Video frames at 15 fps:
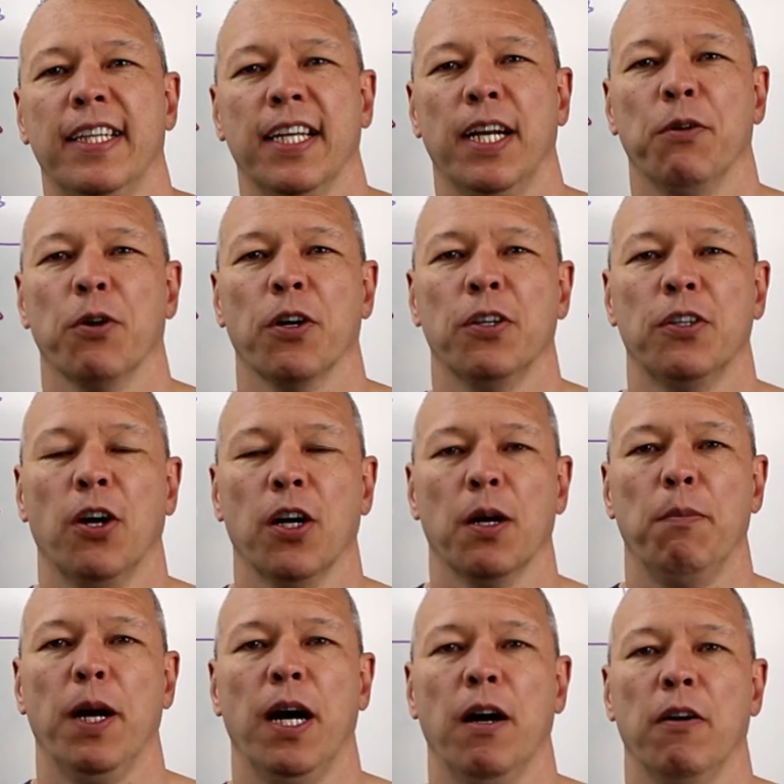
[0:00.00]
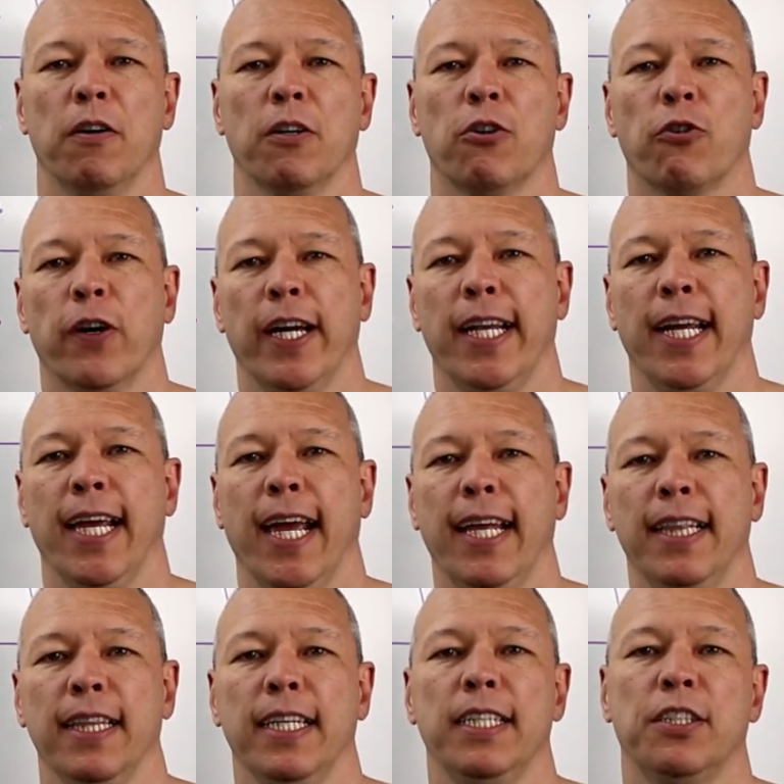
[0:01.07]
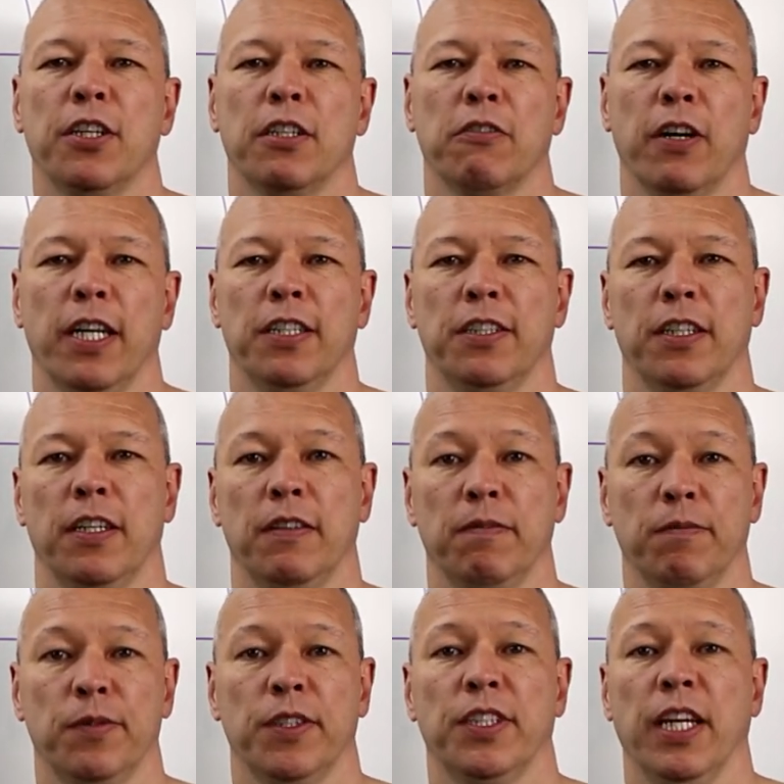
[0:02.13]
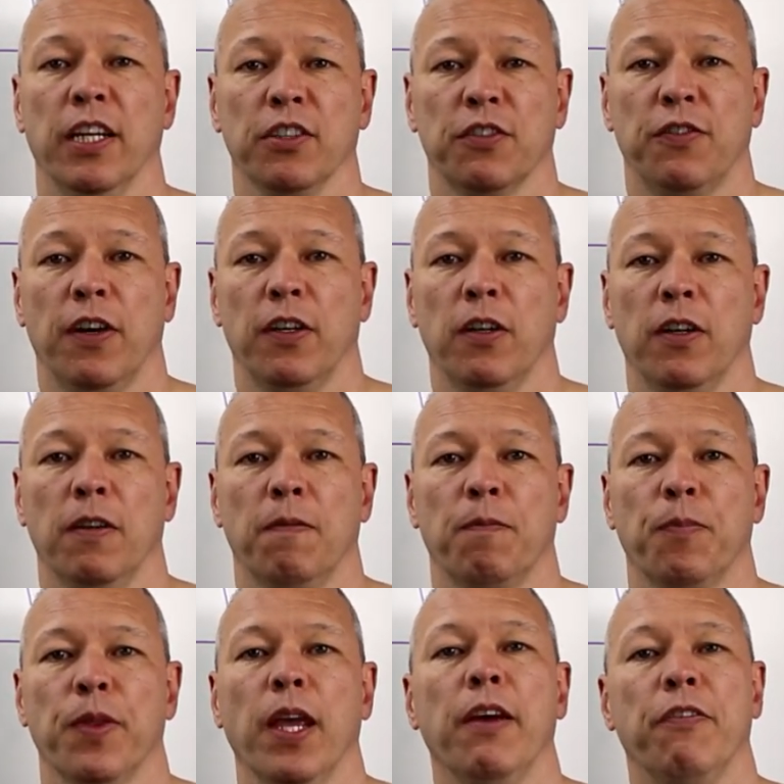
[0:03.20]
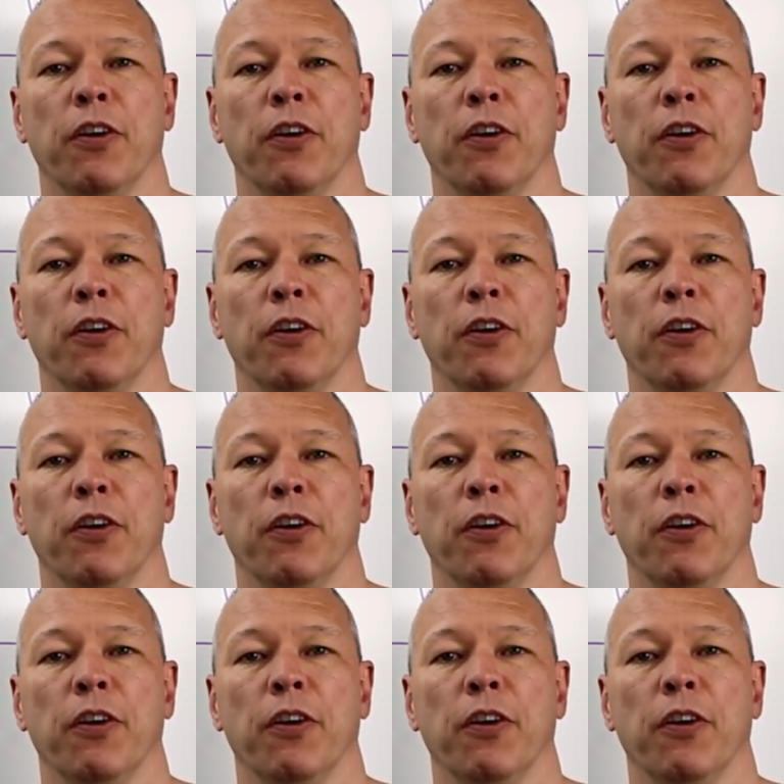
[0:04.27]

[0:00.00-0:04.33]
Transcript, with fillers: today we're going to talk about creating a lead generation sales funnel if